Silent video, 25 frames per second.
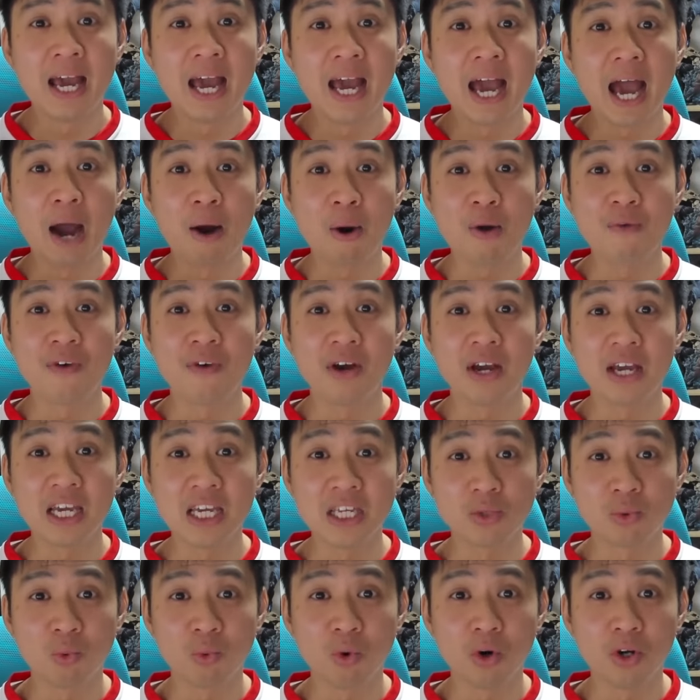However,
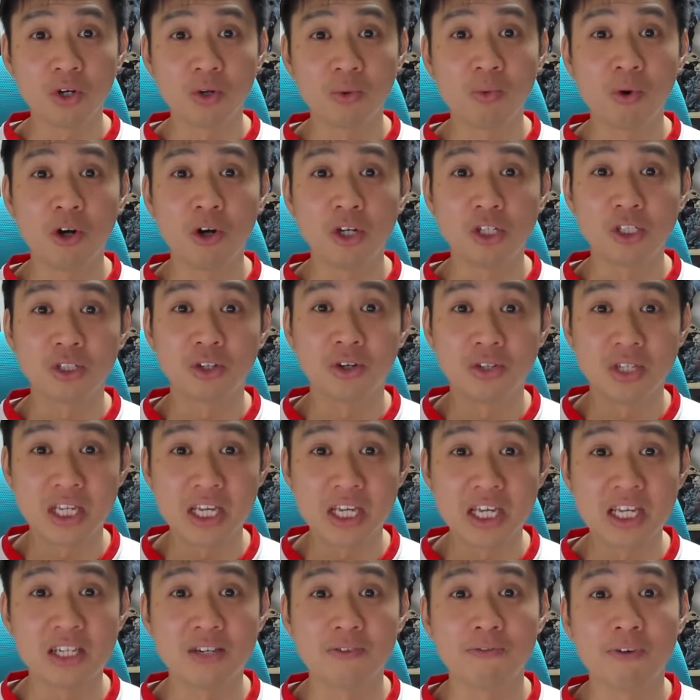he's one to watch because
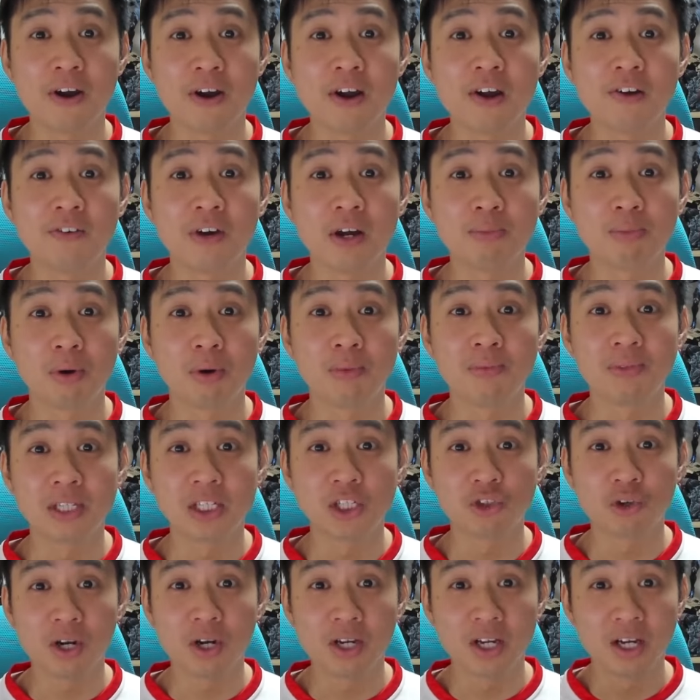he is a very, very promising
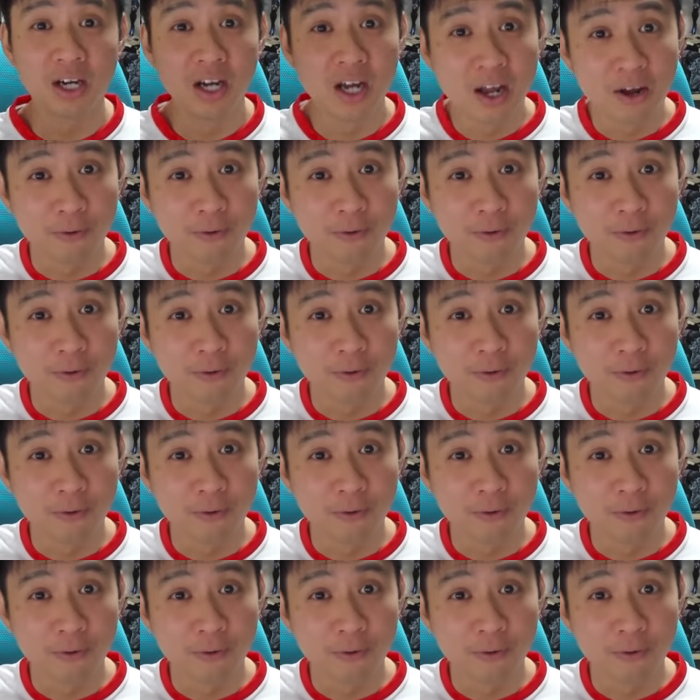striker.